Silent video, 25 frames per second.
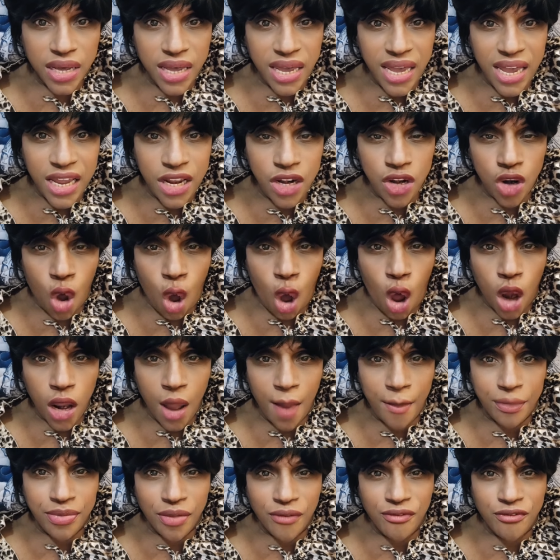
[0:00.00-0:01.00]
Eating all
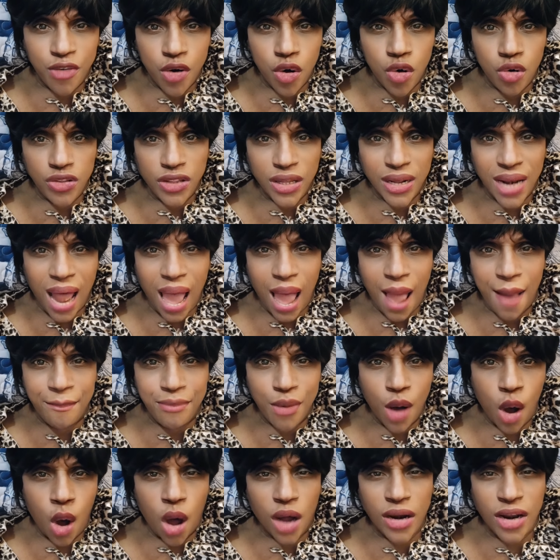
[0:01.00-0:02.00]
up the food that I
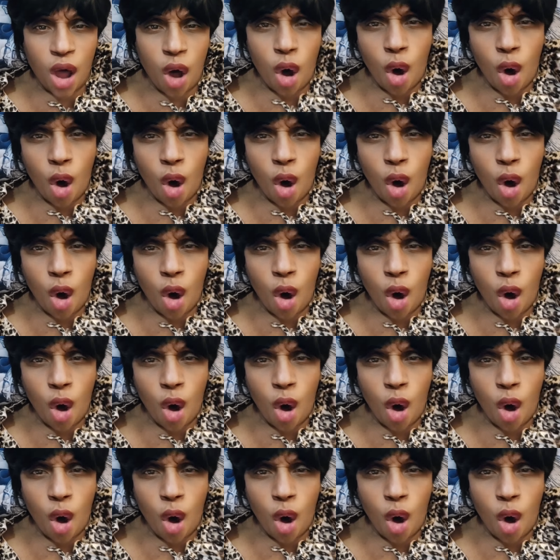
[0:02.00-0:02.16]
bought.